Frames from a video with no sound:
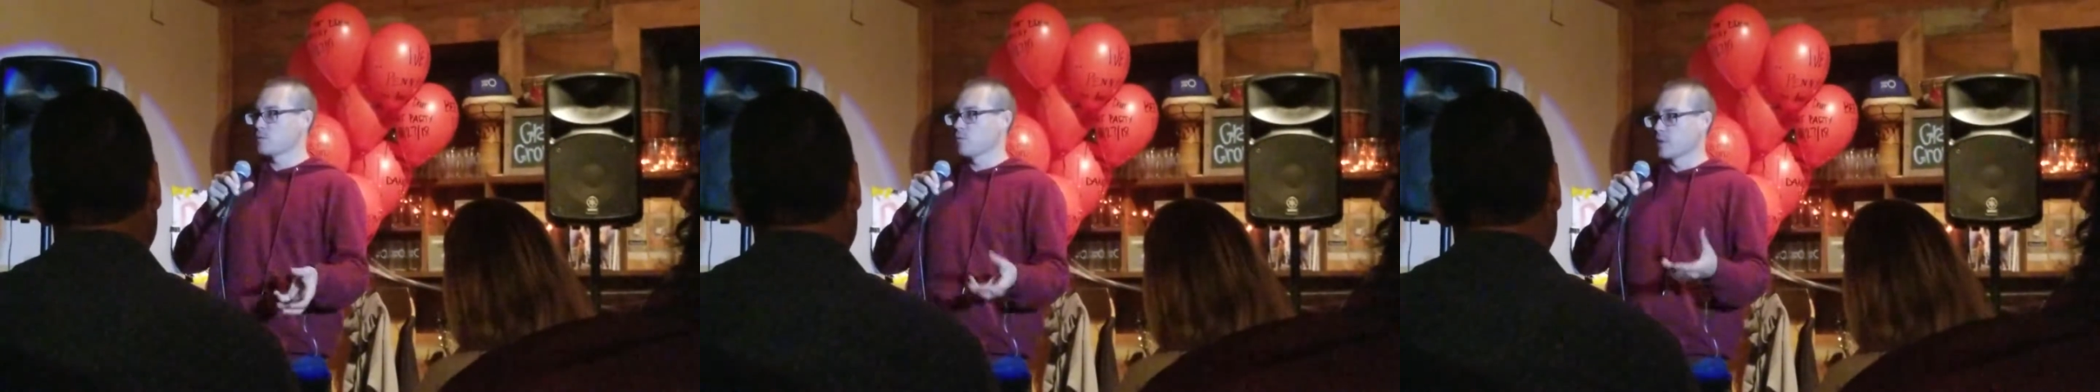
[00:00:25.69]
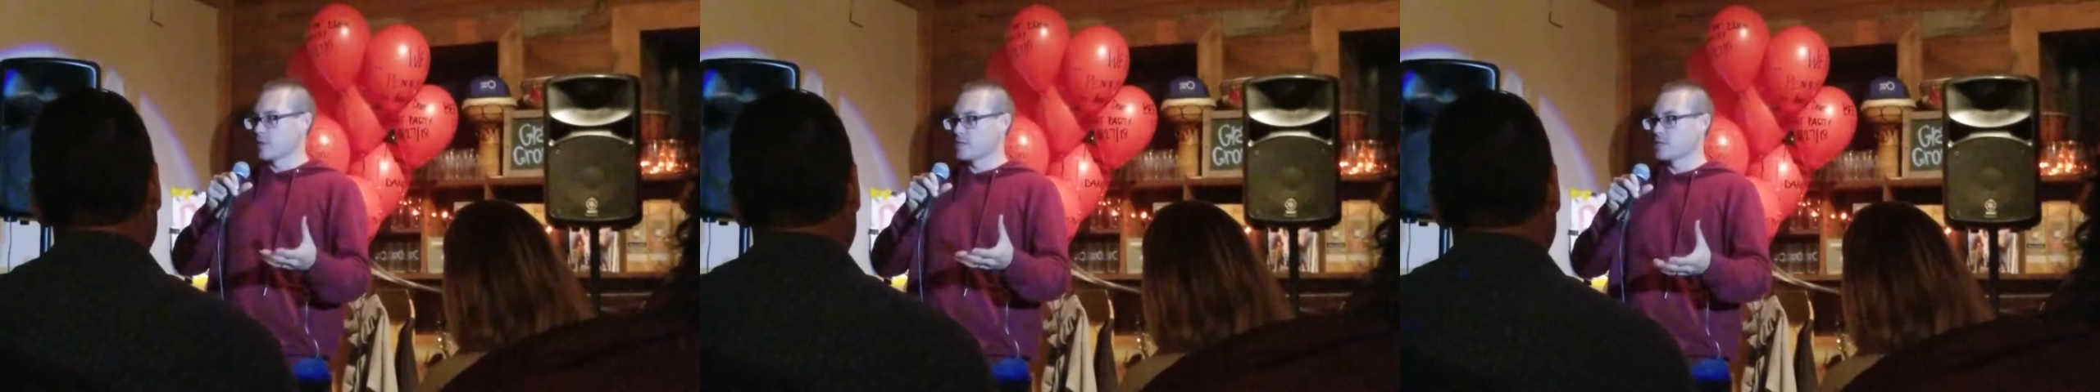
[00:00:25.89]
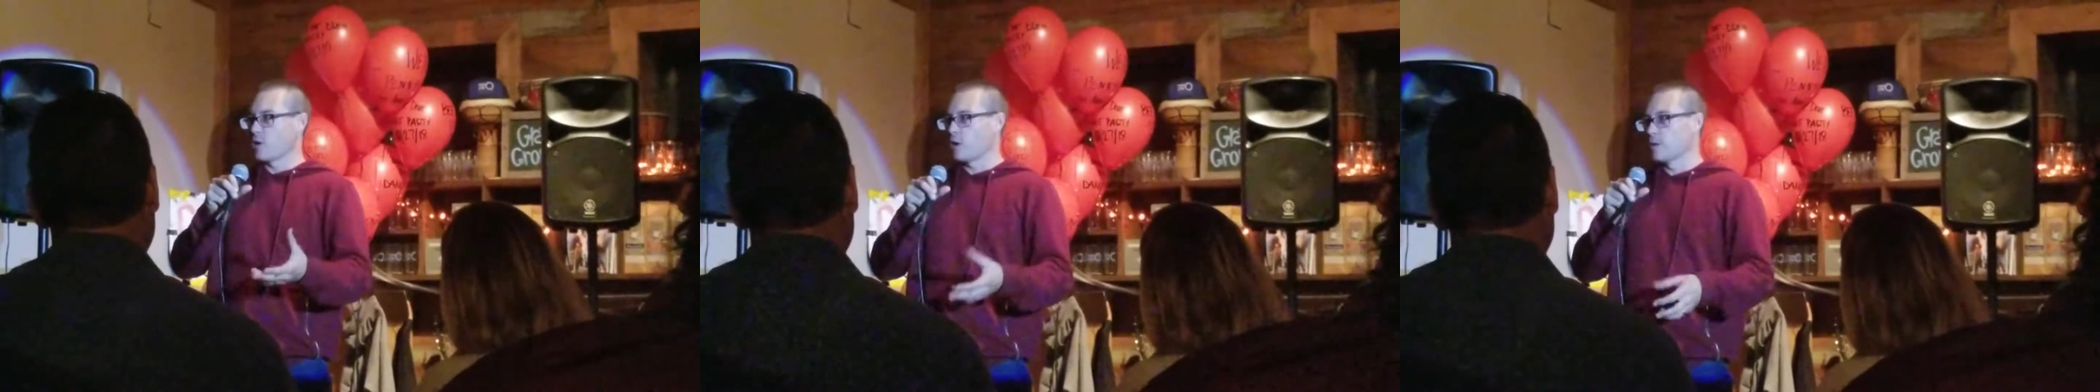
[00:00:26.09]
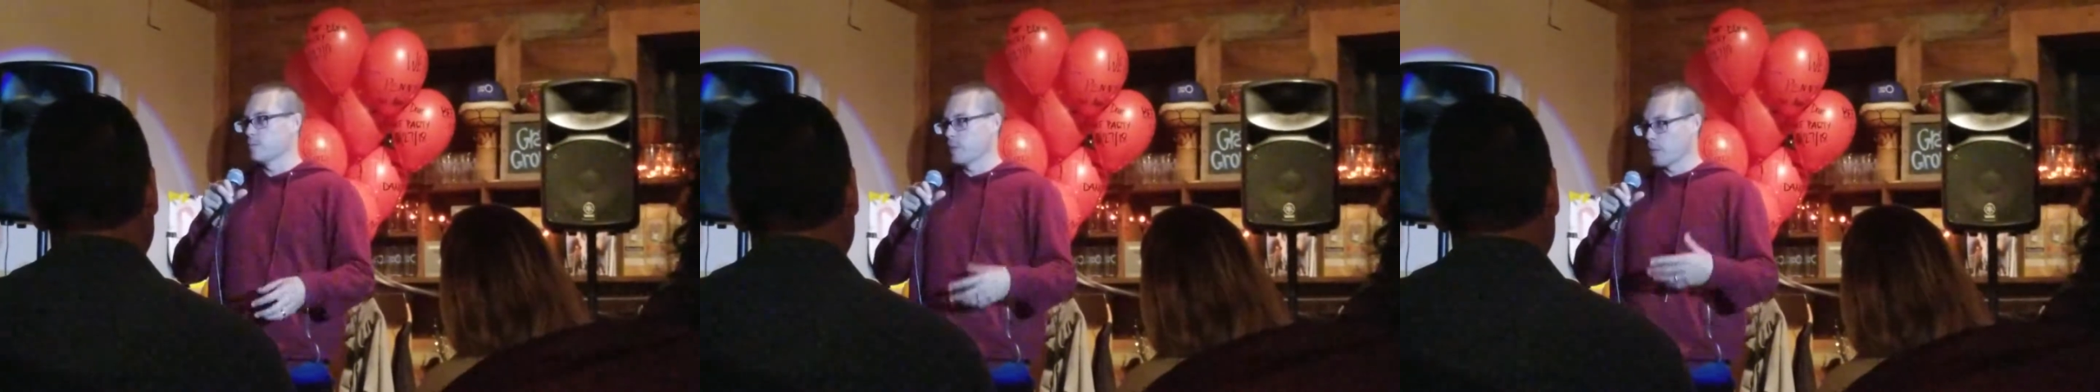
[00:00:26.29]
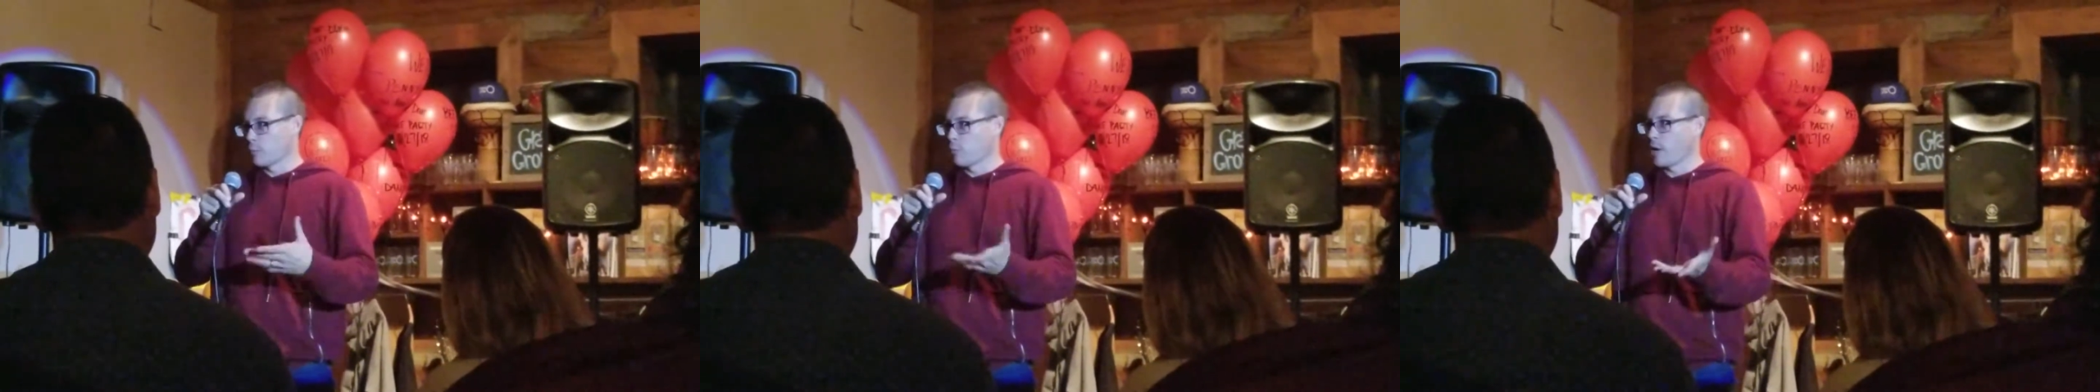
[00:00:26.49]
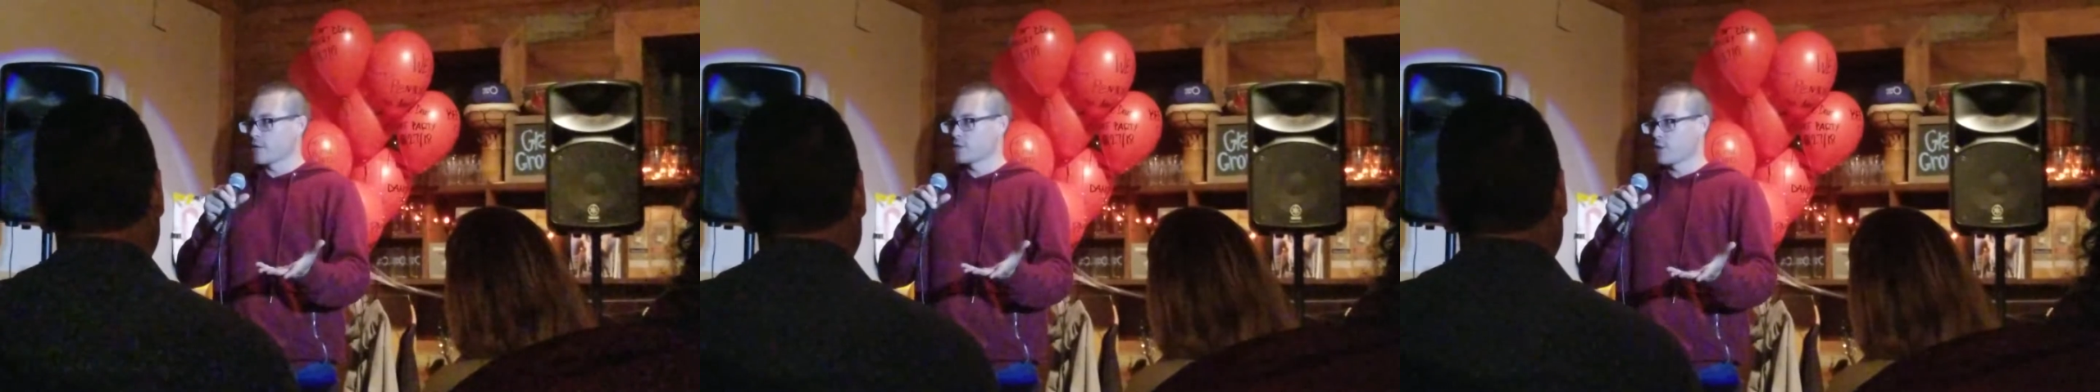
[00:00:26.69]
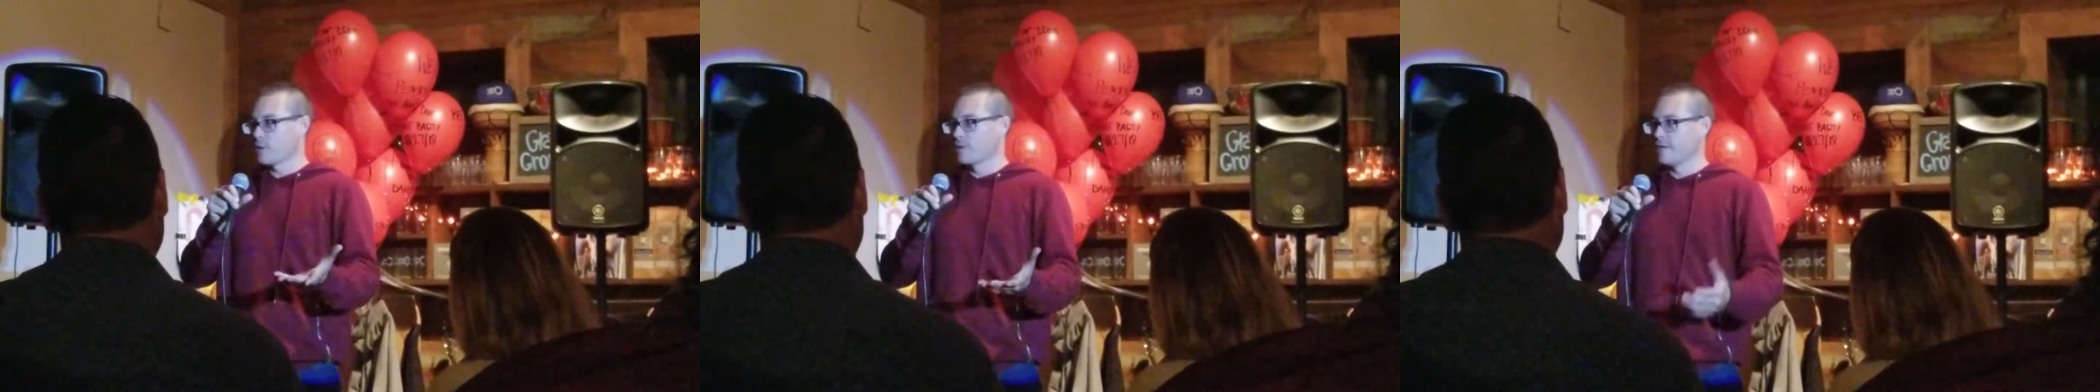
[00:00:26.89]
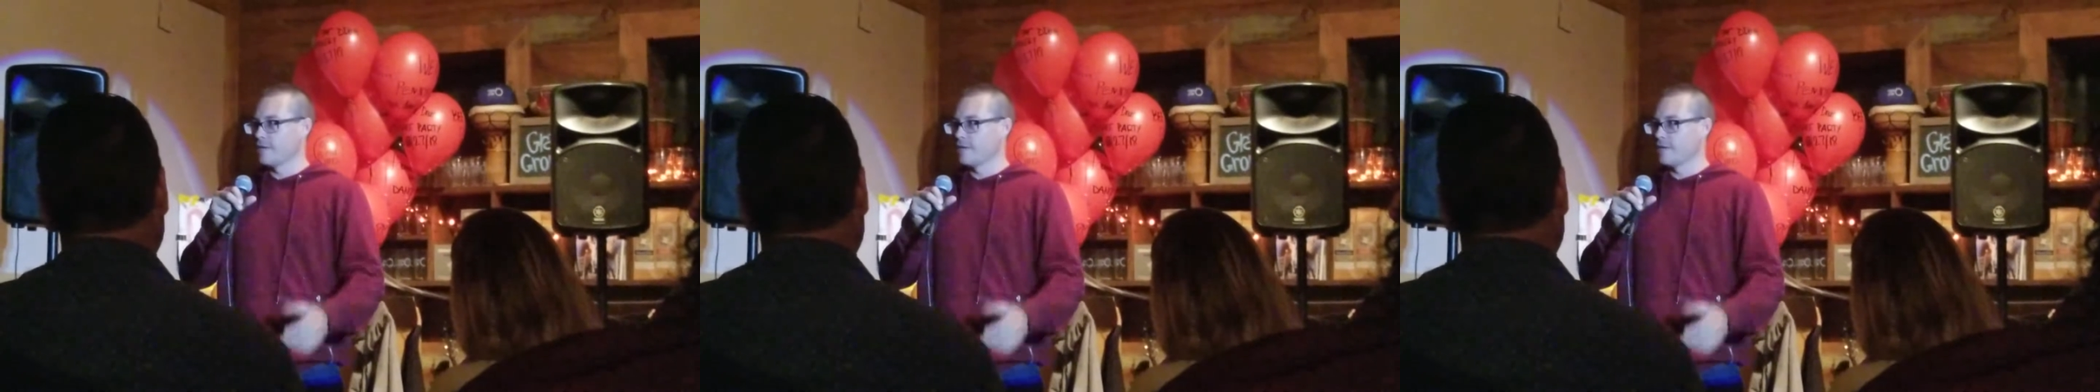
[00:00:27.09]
really started, peer pressure.